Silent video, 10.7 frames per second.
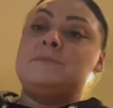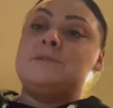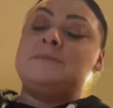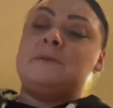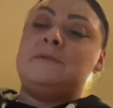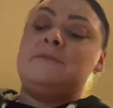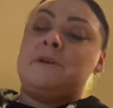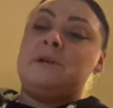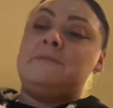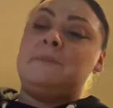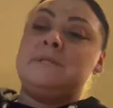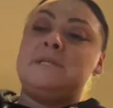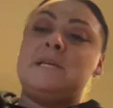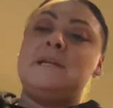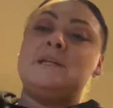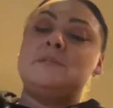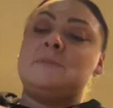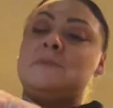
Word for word: I've just been very busy and it's been